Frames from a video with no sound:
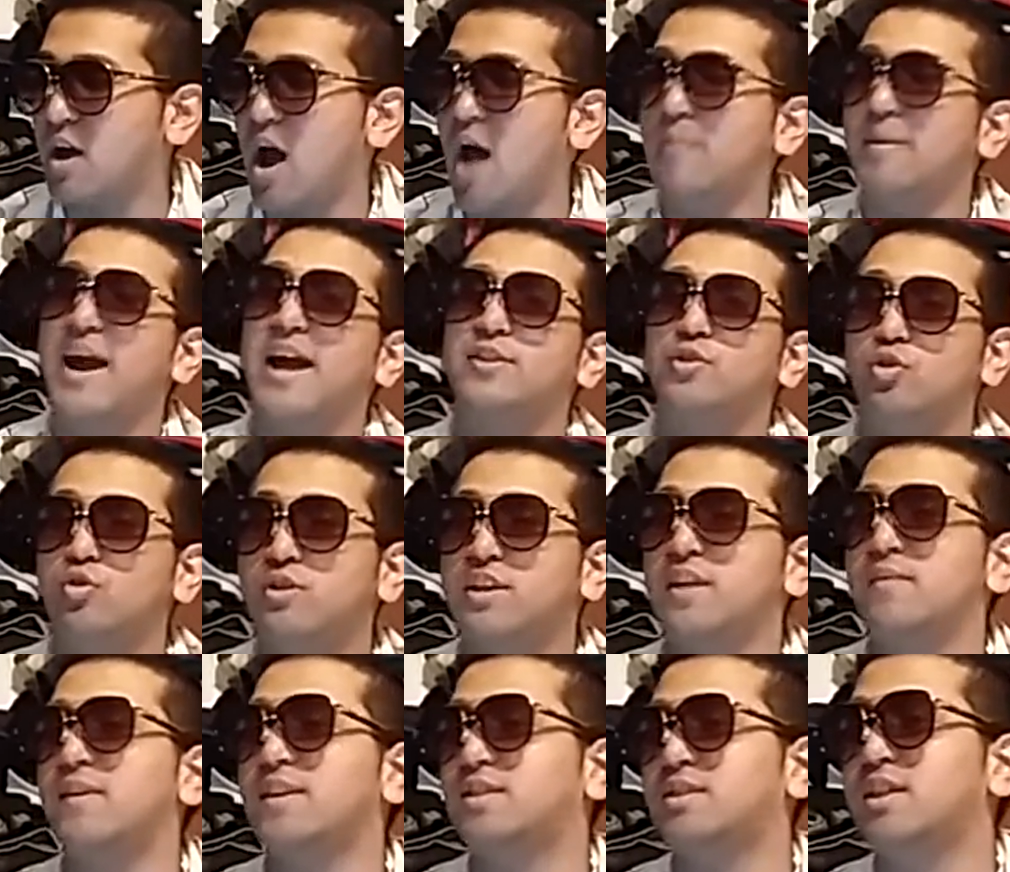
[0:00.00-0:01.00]
I mean, I do
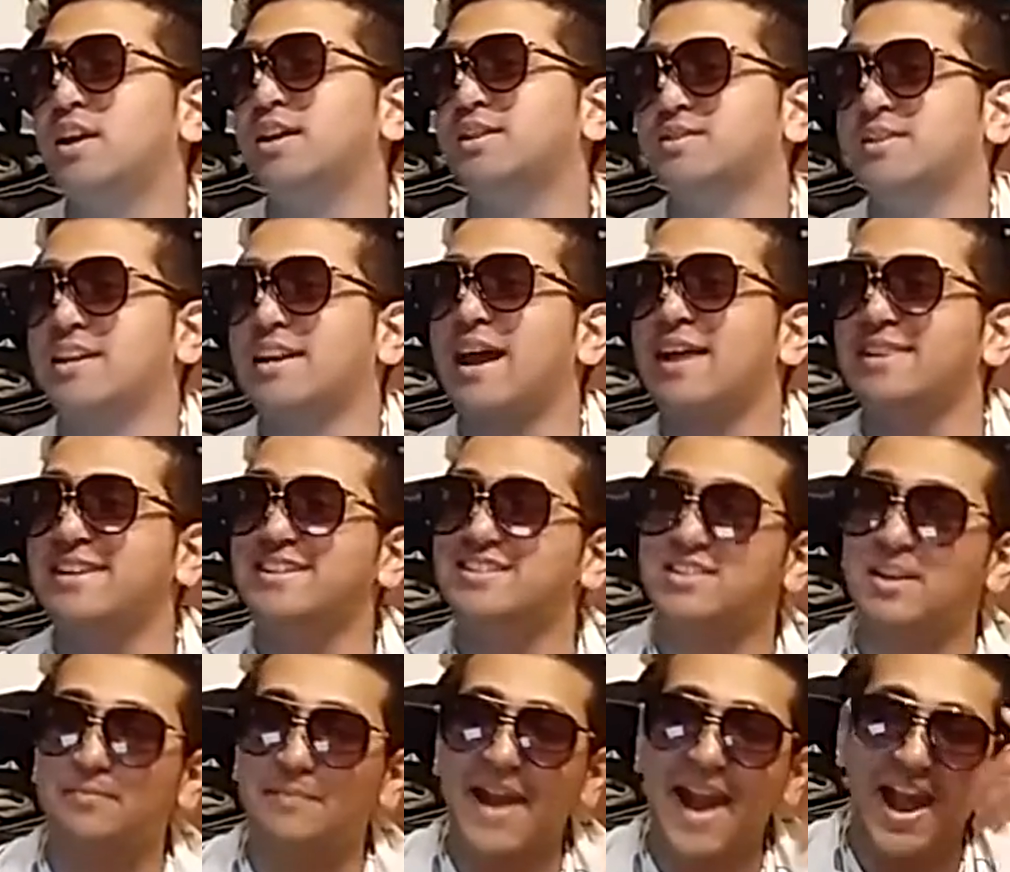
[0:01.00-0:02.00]
give it this, like, at
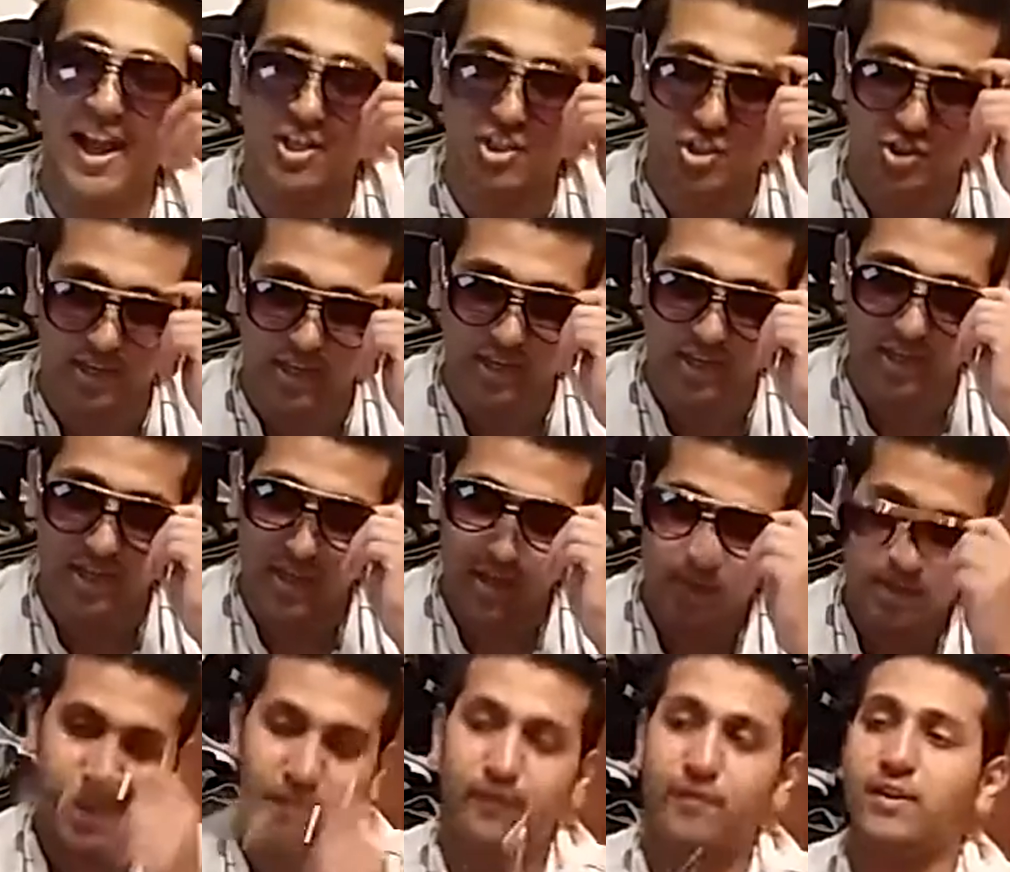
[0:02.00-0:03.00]
least a match, like,
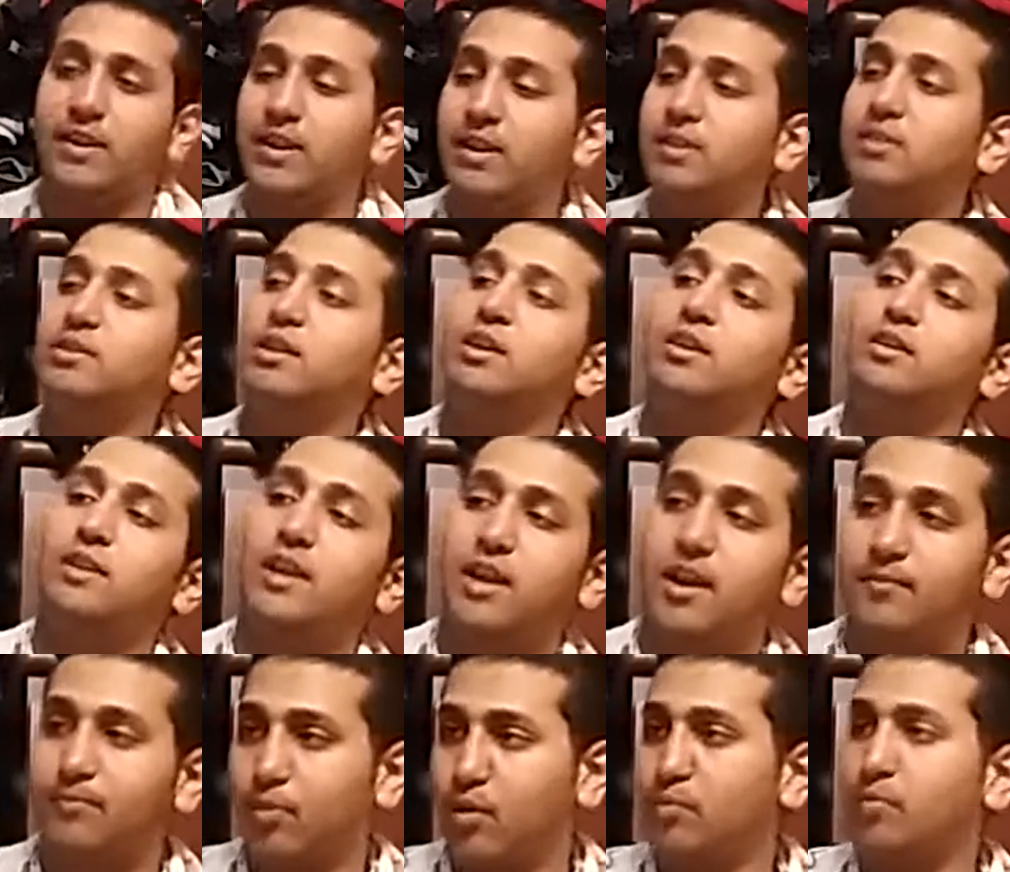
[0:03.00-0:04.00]
if it anything,
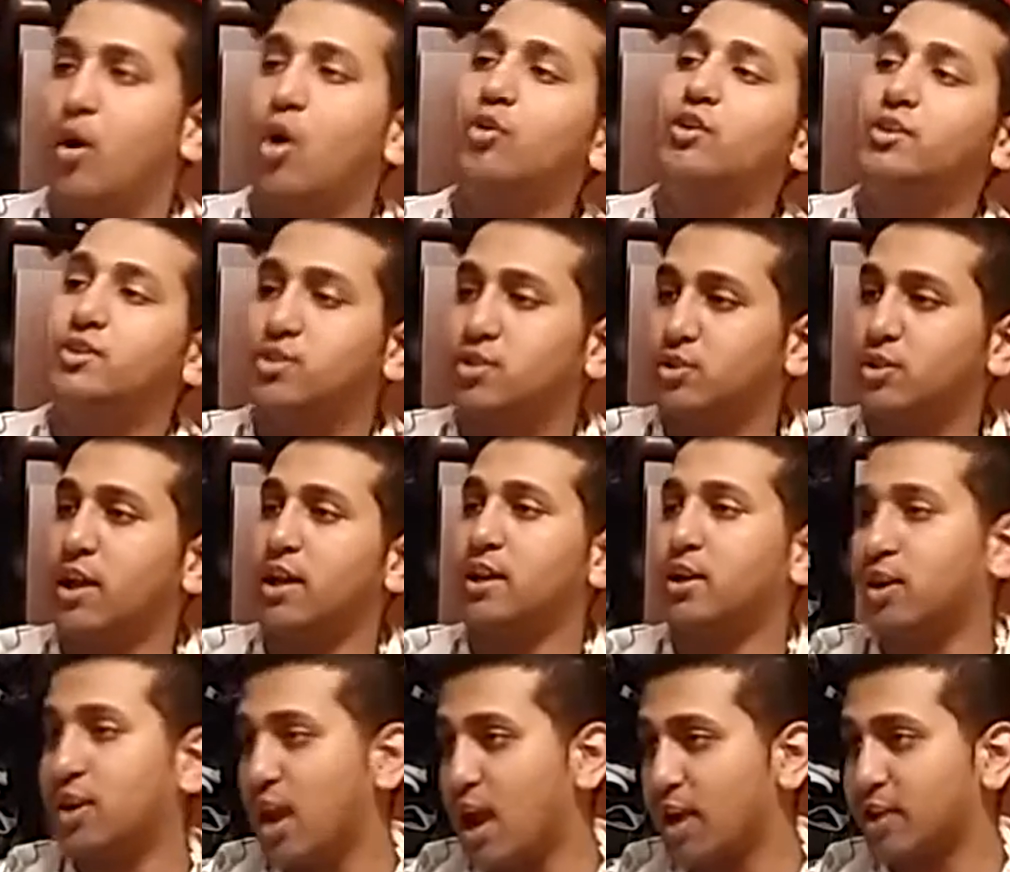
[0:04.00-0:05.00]
like, it promoted to,
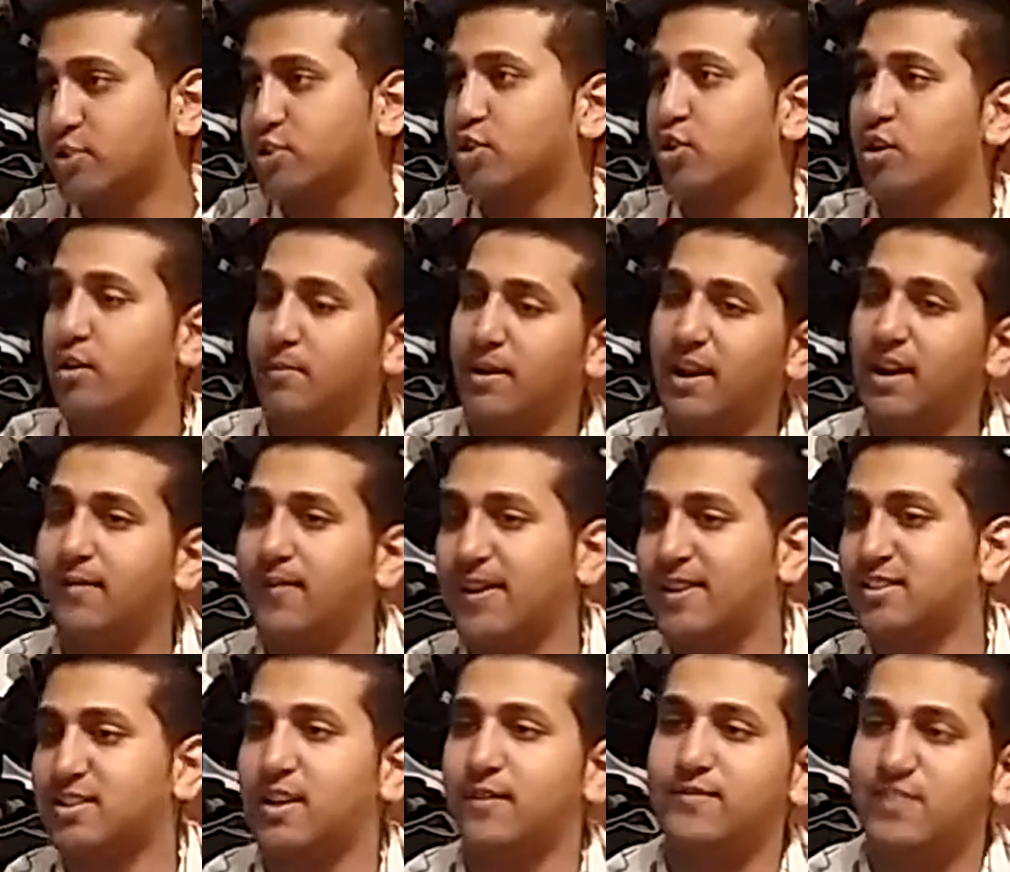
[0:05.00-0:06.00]
like, yeah, sure, the main
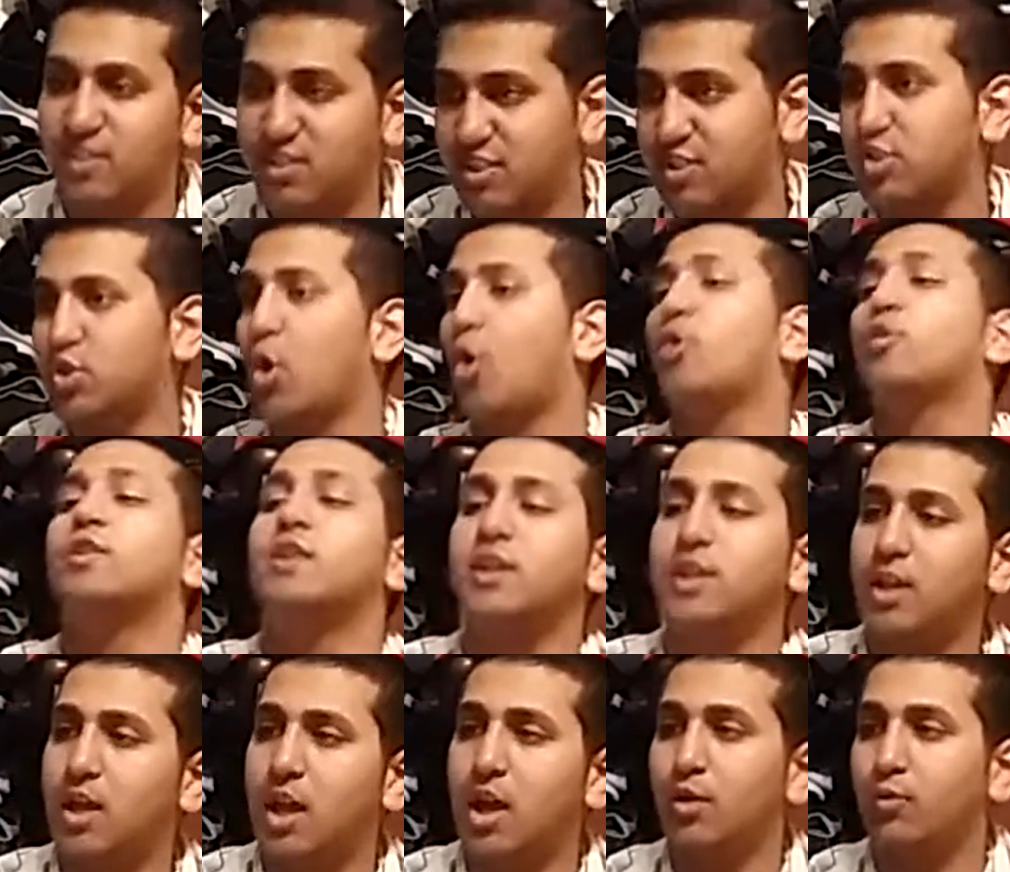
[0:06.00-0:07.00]
event, instead of just
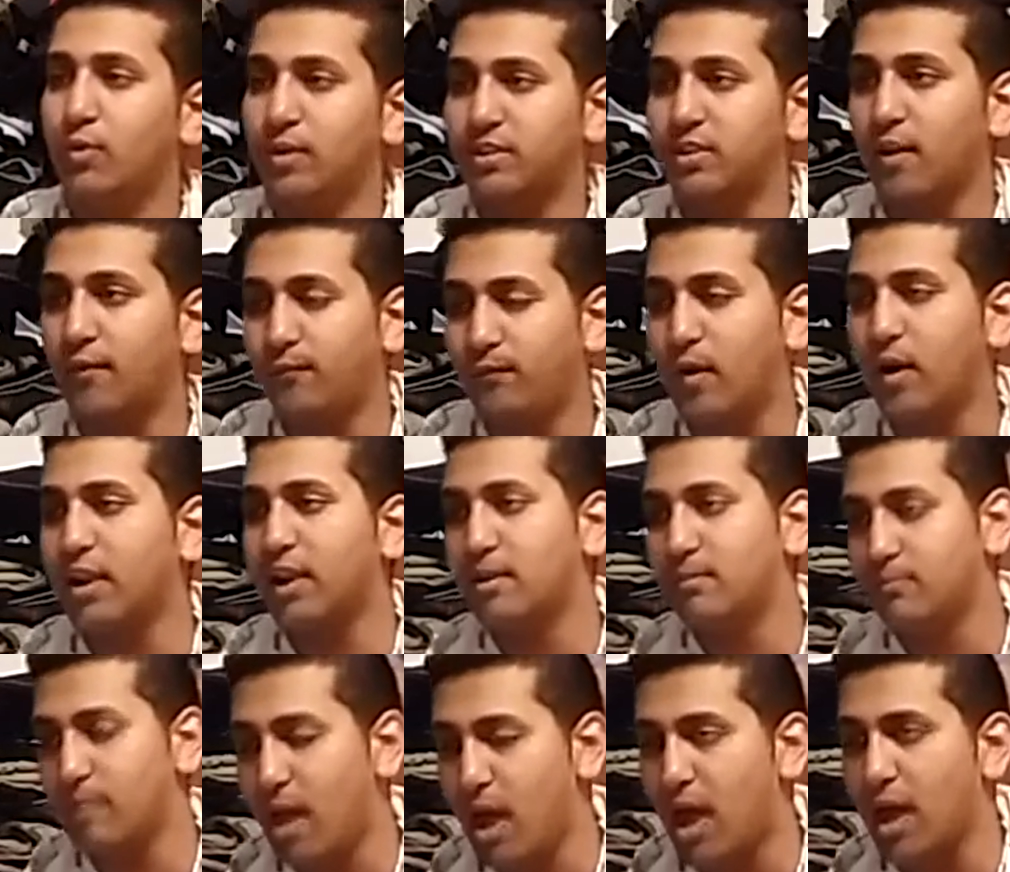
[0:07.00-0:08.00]
starting with the
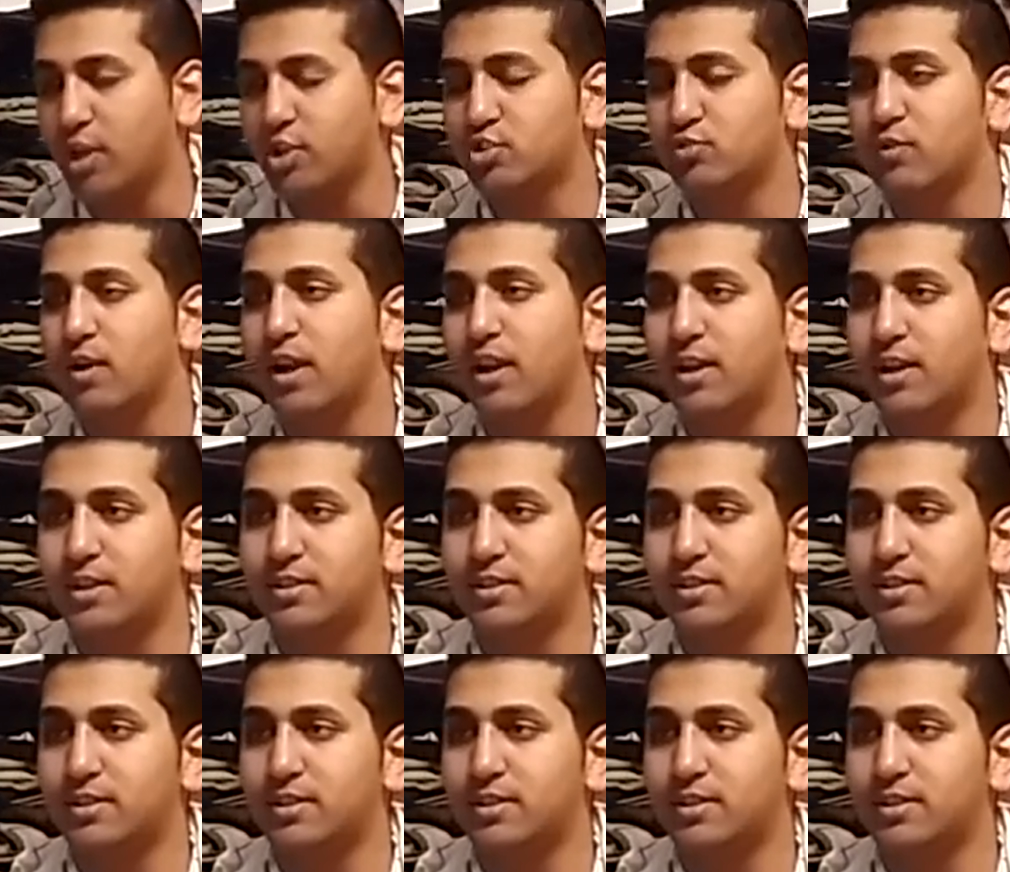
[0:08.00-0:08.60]
fucking match, right?